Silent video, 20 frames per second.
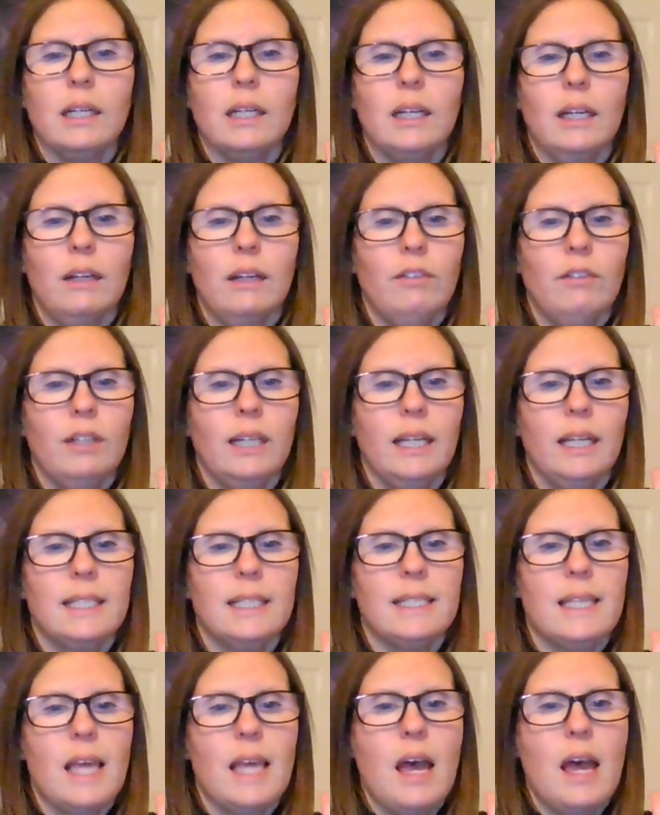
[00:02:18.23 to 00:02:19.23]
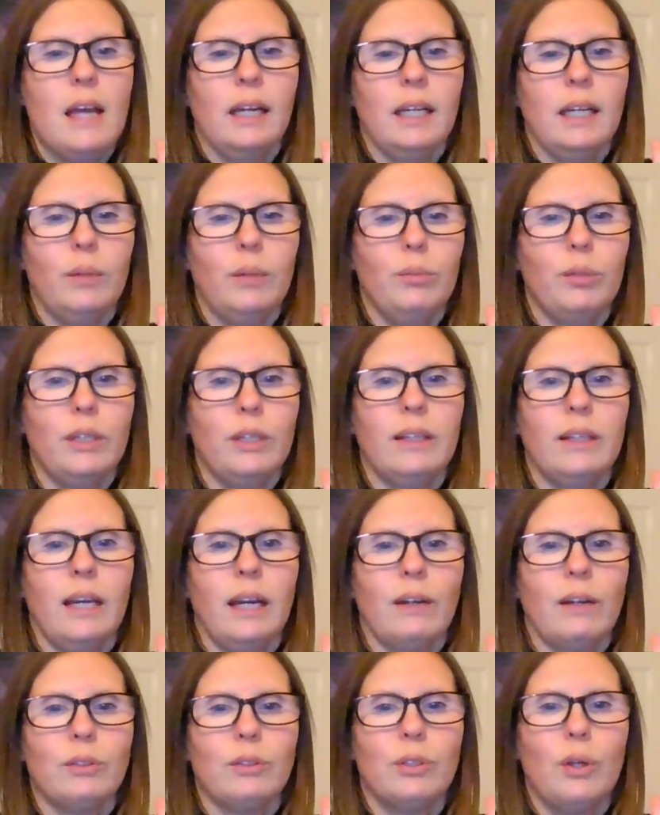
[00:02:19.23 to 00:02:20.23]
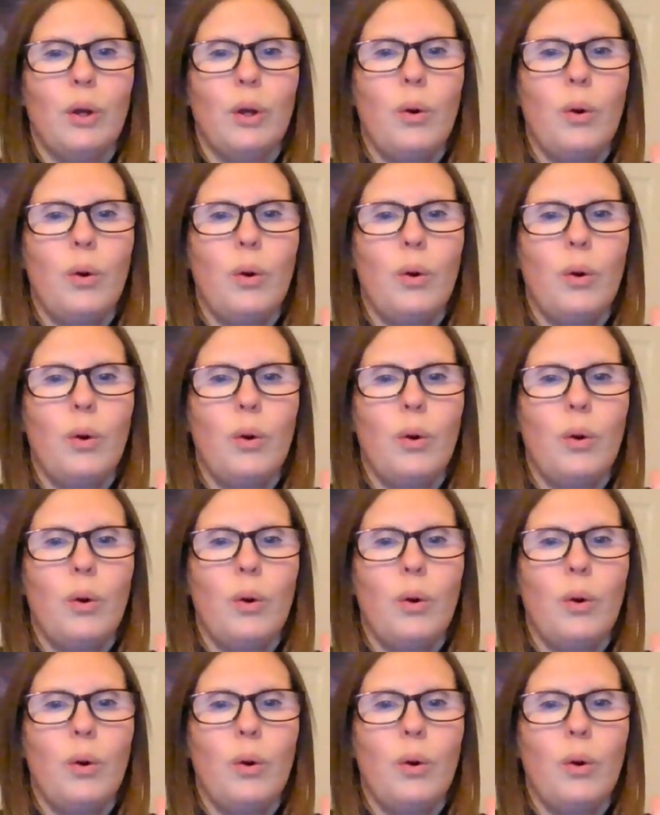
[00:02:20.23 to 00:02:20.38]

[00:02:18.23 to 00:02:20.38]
and release and breathe out.